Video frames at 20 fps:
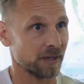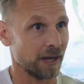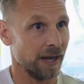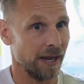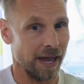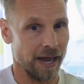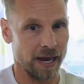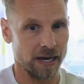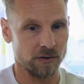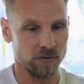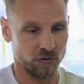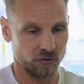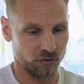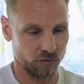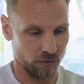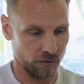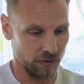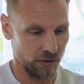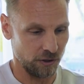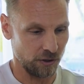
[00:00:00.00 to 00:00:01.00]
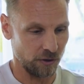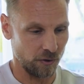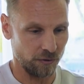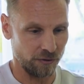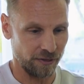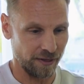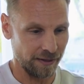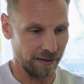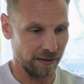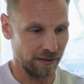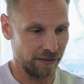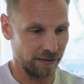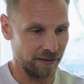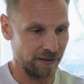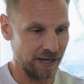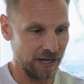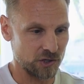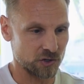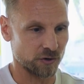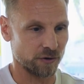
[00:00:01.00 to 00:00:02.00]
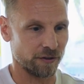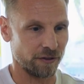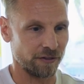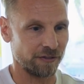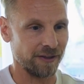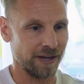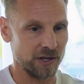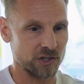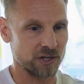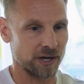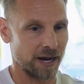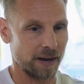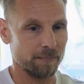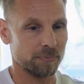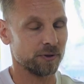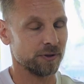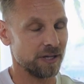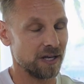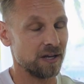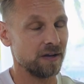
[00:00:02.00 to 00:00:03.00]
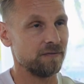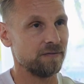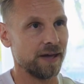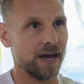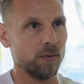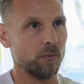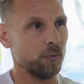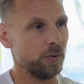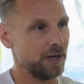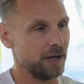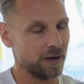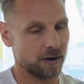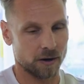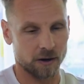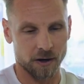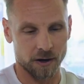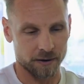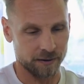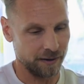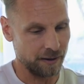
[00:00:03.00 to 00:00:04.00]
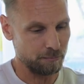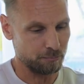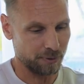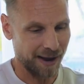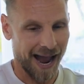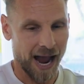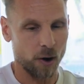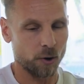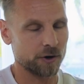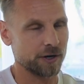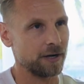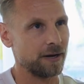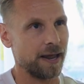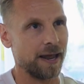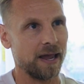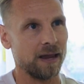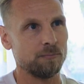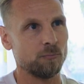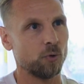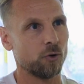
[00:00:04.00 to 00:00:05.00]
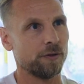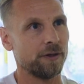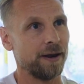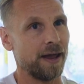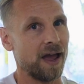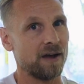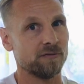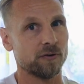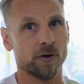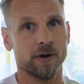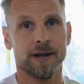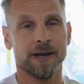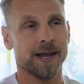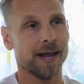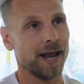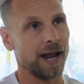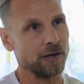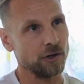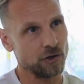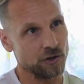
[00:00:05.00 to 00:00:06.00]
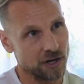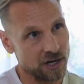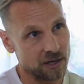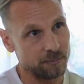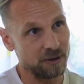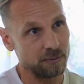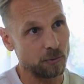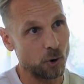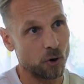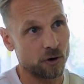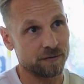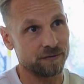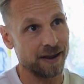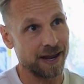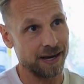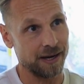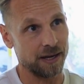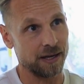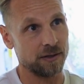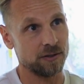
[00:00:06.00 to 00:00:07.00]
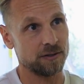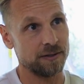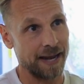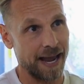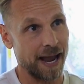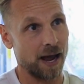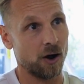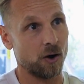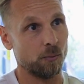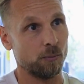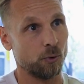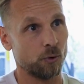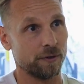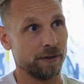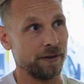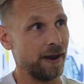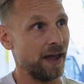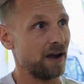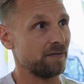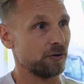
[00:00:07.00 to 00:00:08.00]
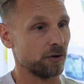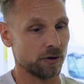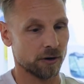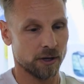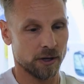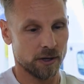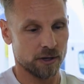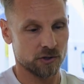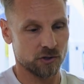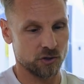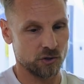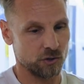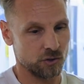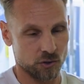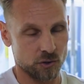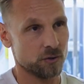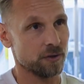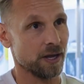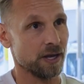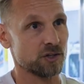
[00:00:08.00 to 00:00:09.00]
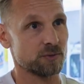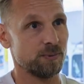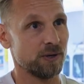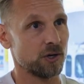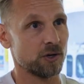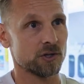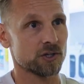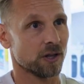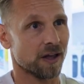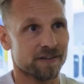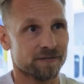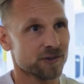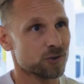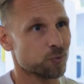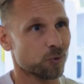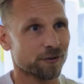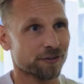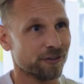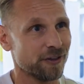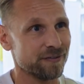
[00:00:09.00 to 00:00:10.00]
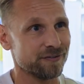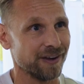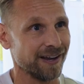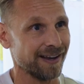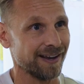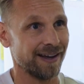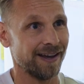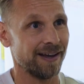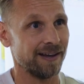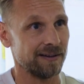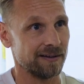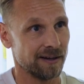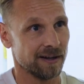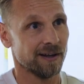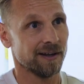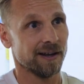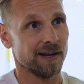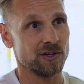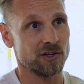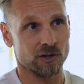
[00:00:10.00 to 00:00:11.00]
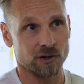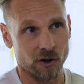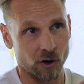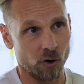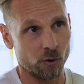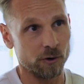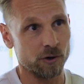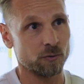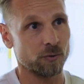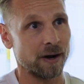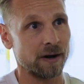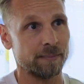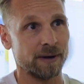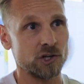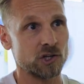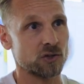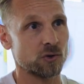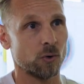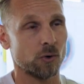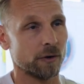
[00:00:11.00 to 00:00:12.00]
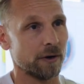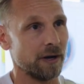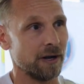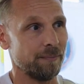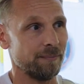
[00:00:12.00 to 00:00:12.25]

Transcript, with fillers: And you know the, these are the things that I believe that we are empowered today more than ever, and you need to be motivated now more than ever to do this because life is worth living. And as you know, you read in my story.